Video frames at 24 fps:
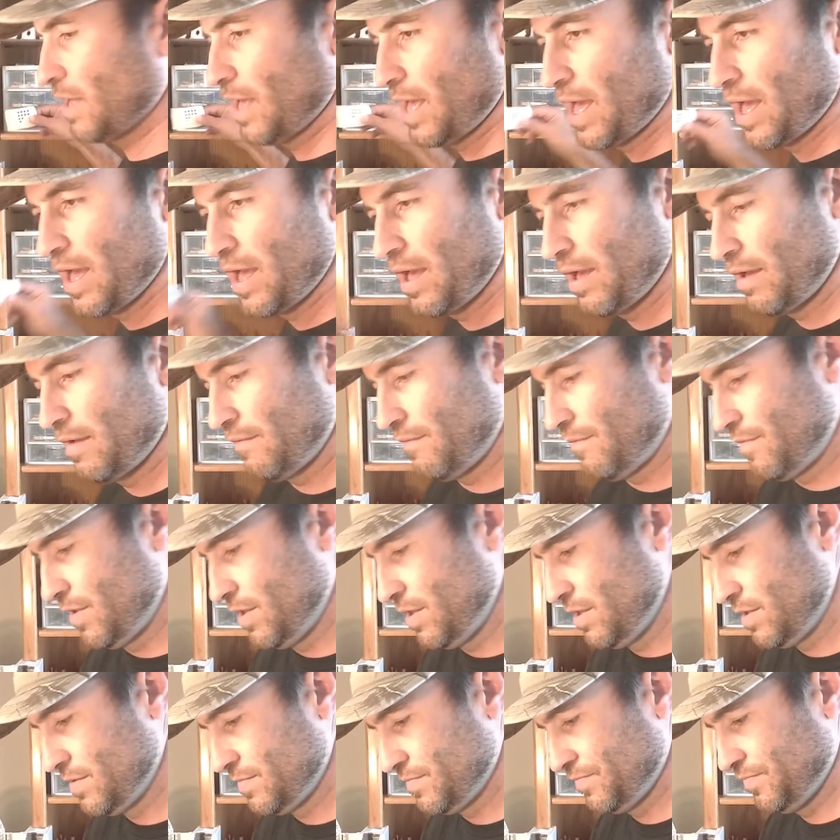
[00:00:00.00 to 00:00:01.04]
have
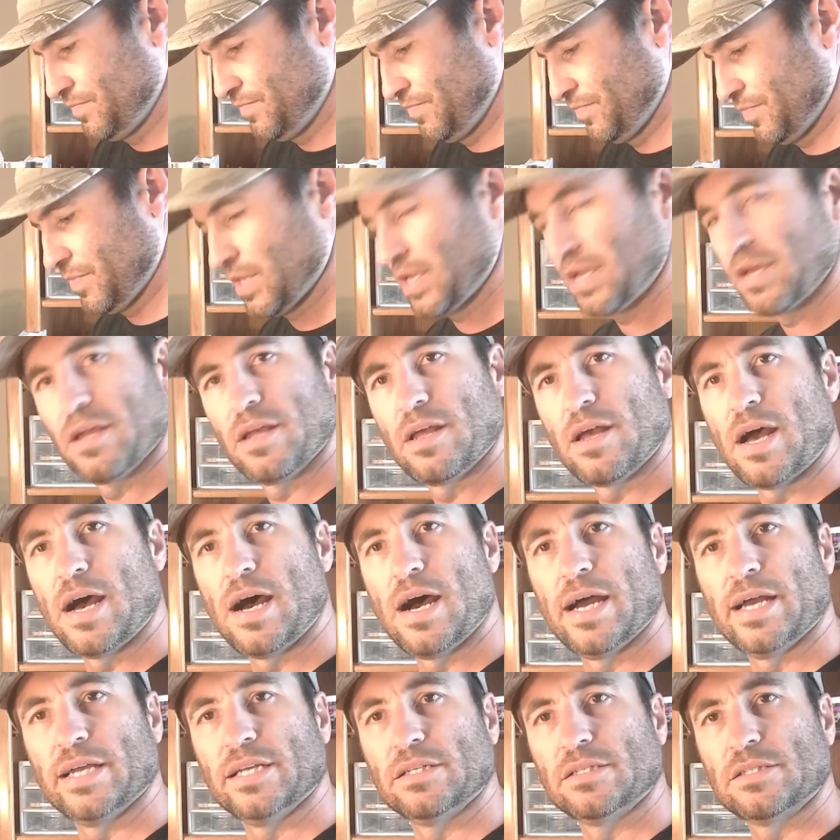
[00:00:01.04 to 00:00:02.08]

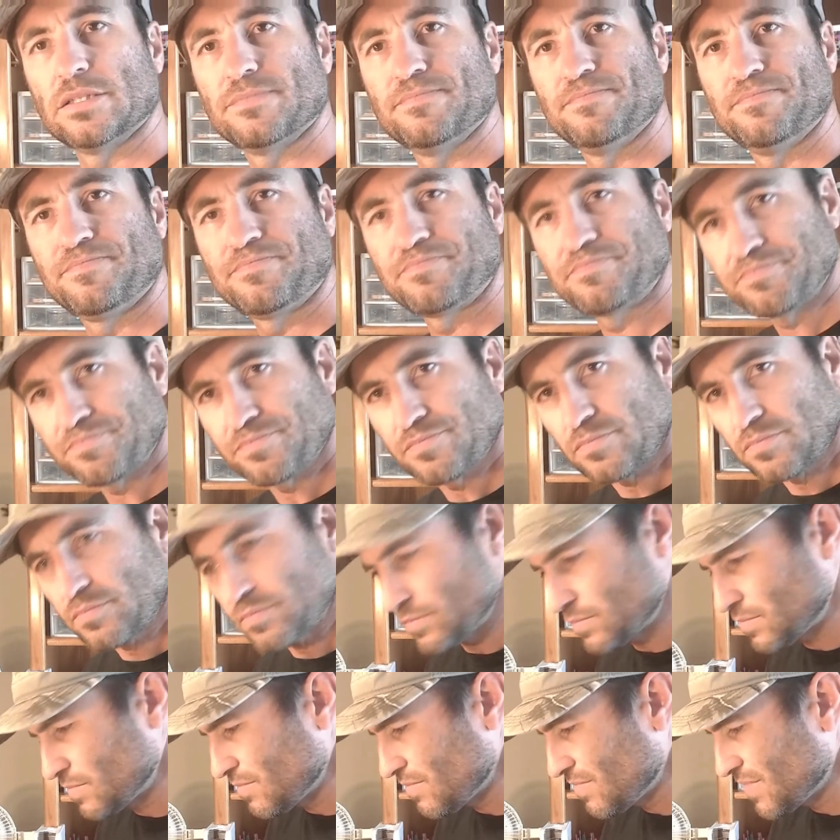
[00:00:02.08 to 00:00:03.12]
eyes.
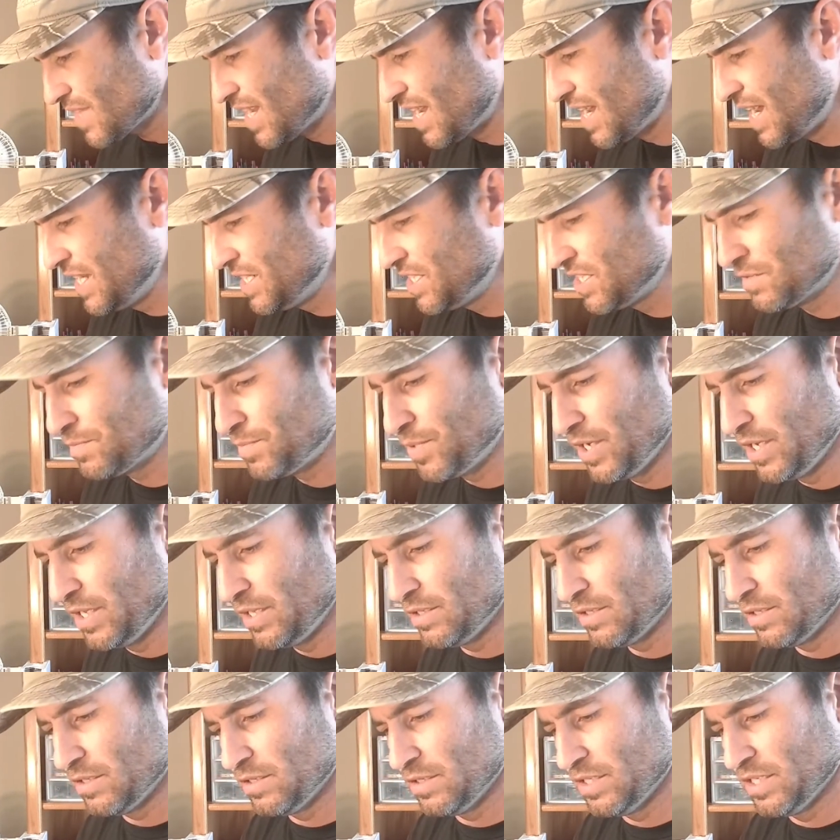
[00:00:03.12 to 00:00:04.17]
I just
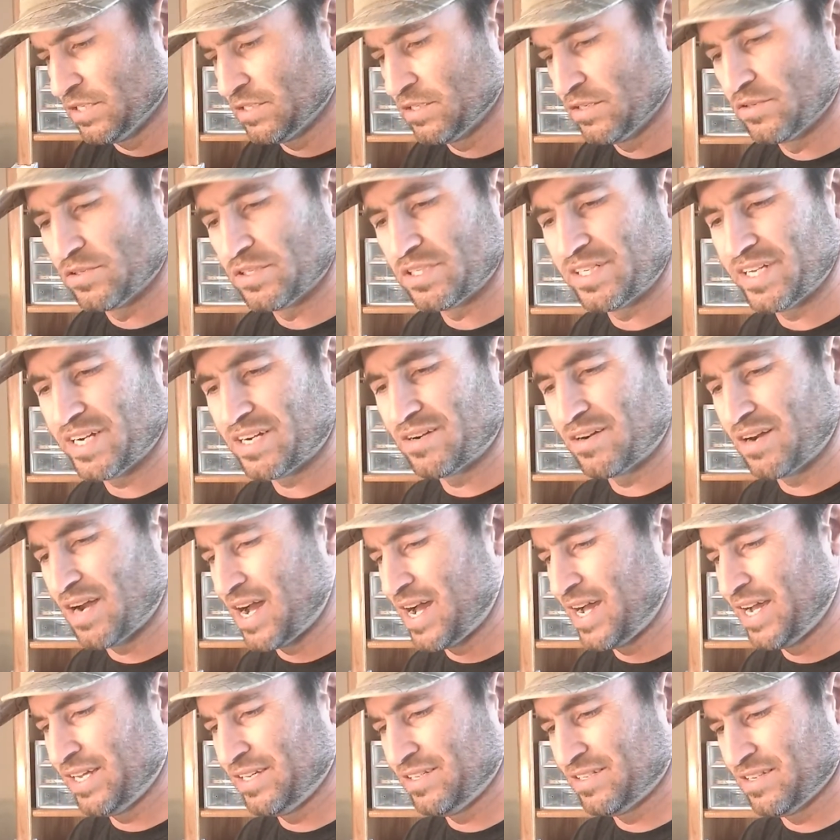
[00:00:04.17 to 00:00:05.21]
put these little sticker
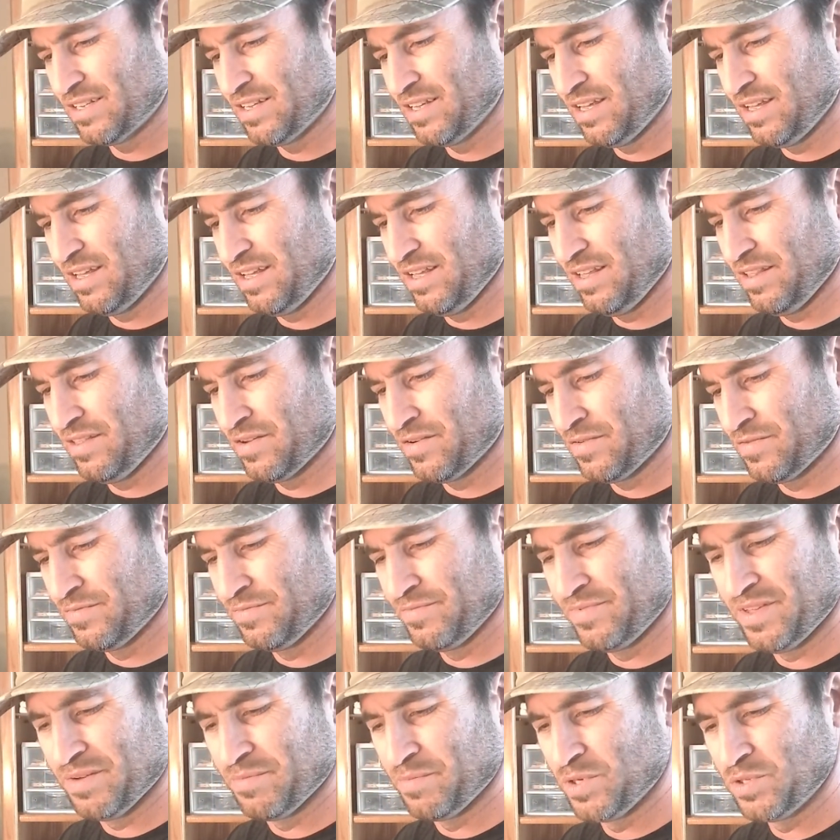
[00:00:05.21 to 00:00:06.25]
eyes. They're
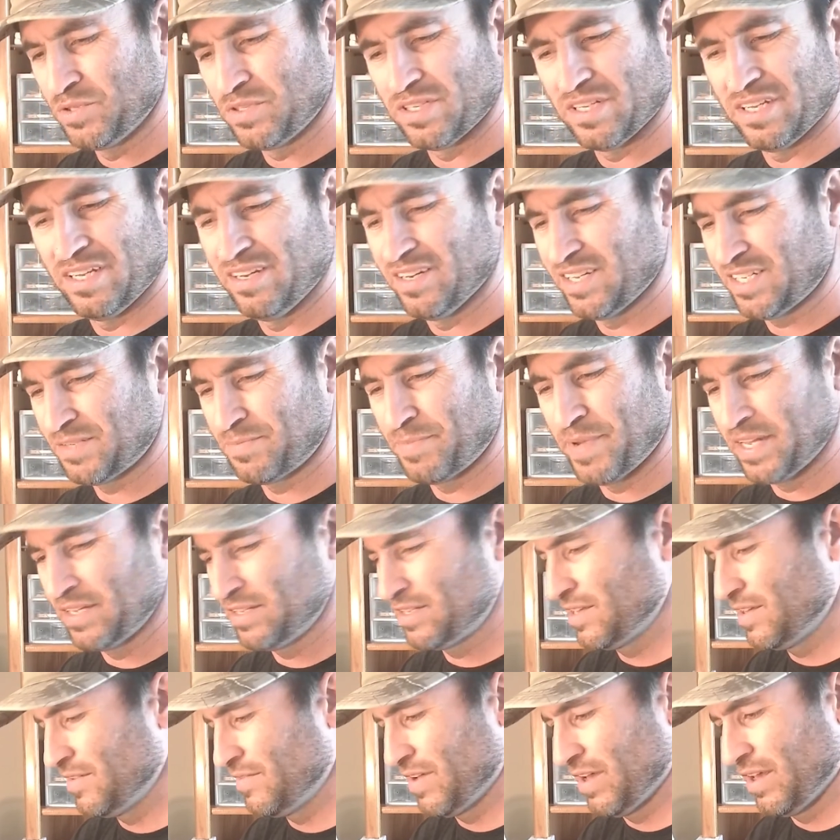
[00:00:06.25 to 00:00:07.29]
the most
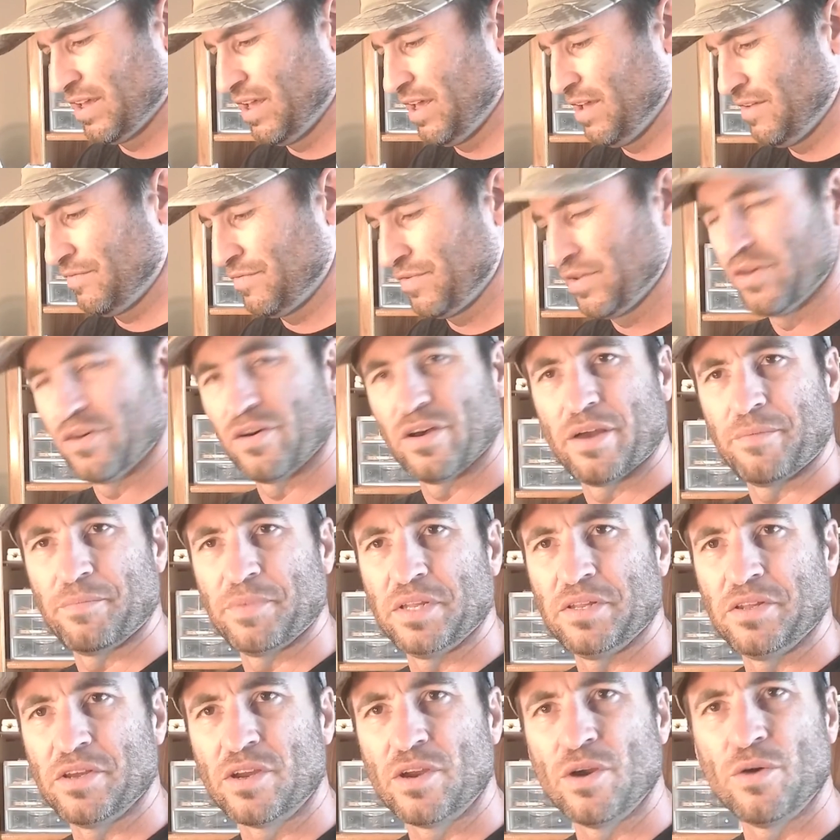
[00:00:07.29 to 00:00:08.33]
inexpensive, I feel. I
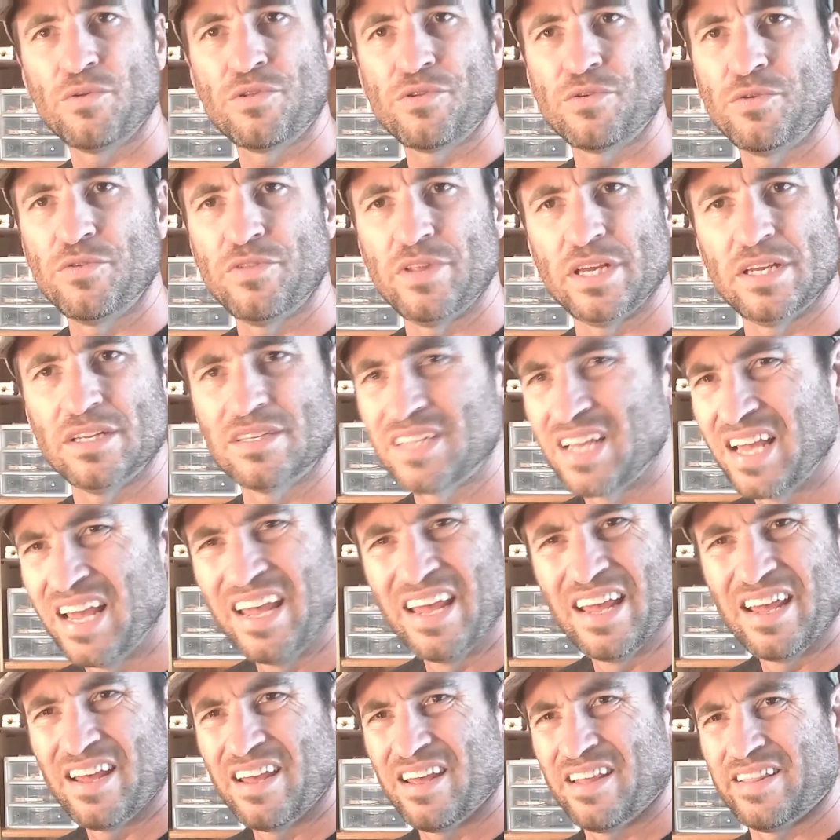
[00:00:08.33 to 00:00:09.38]
mean, you go through these,
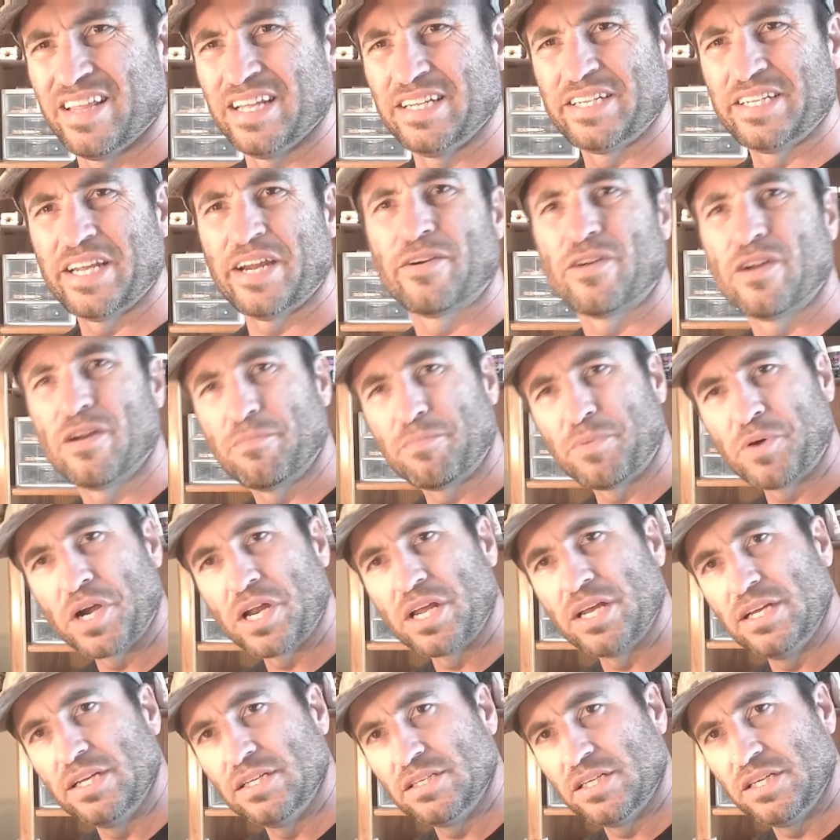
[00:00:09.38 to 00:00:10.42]
they tear up
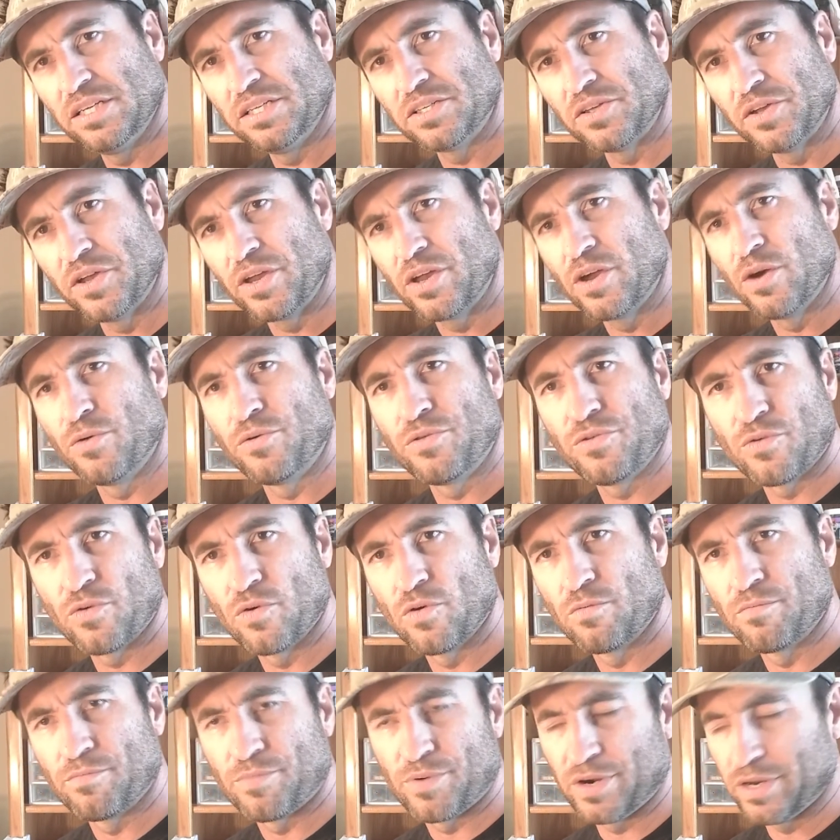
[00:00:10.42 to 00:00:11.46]
pretty easy, so you go
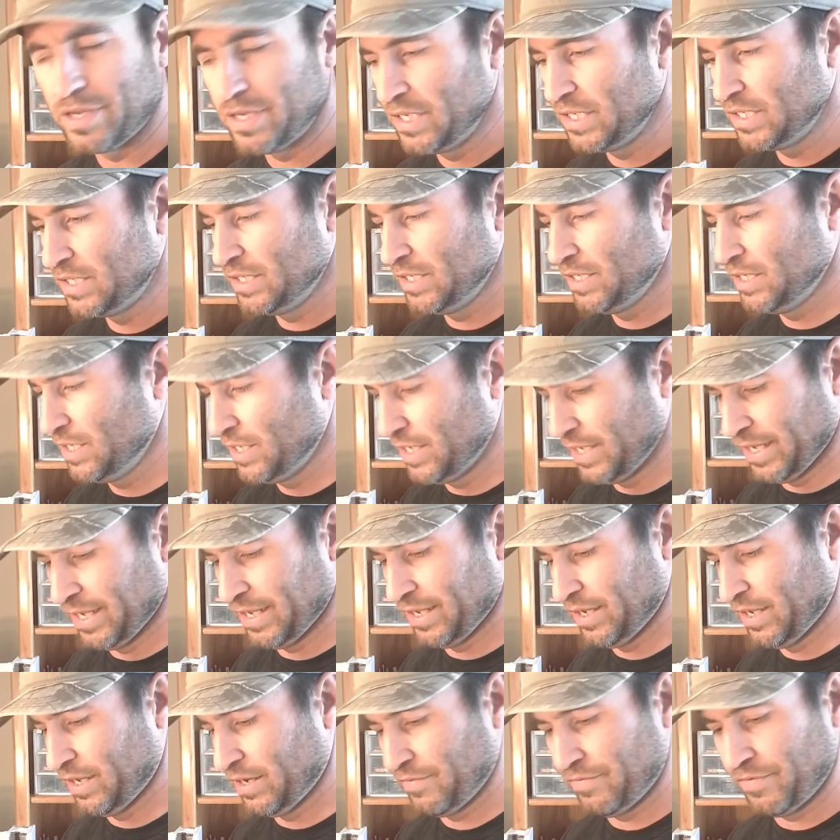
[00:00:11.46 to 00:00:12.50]
through them pretty easy,
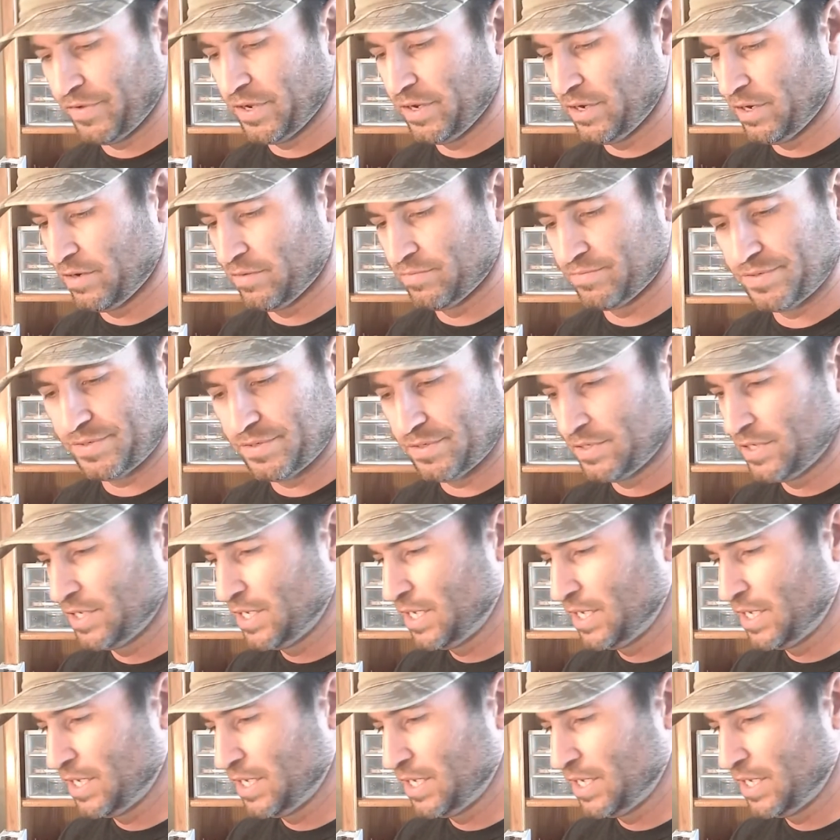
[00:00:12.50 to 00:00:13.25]
and I figure,